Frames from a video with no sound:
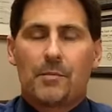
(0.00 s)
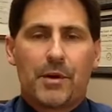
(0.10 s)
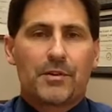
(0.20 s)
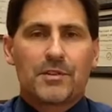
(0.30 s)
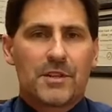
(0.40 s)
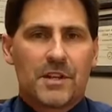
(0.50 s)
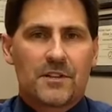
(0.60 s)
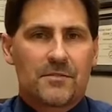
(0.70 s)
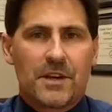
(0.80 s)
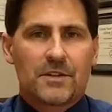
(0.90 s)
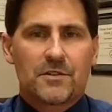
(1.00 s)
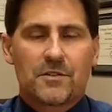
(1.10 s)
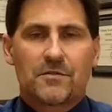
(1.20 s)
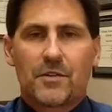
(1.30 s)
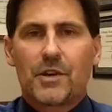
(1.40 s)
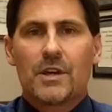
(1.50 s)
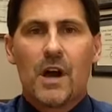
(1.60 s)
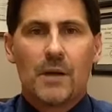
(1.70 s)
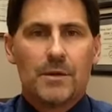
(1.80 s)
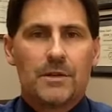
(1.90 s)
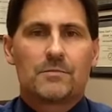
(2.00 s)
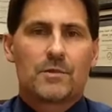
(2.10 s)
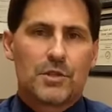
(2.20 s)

Parasitic infections are very common.